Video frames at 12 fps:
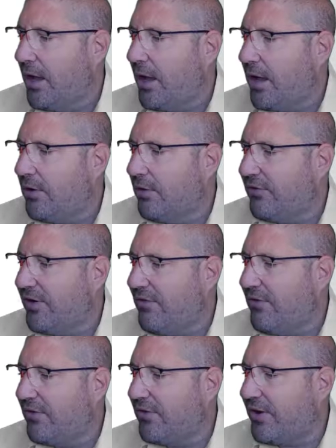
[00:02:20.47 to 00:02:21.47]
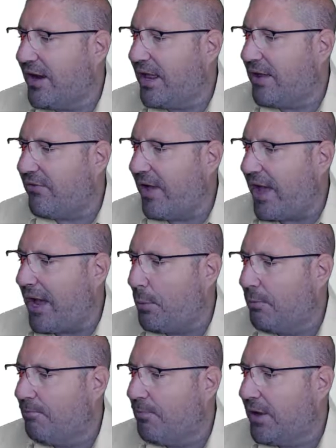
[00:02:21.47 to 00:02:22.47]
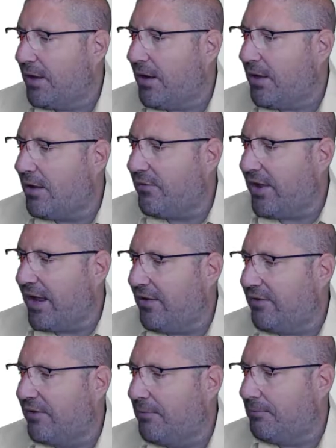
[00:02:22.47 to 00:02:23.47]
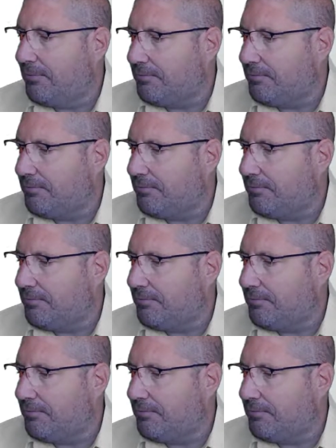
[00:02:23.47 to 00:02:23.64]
you'll see that there's a link there. Click on this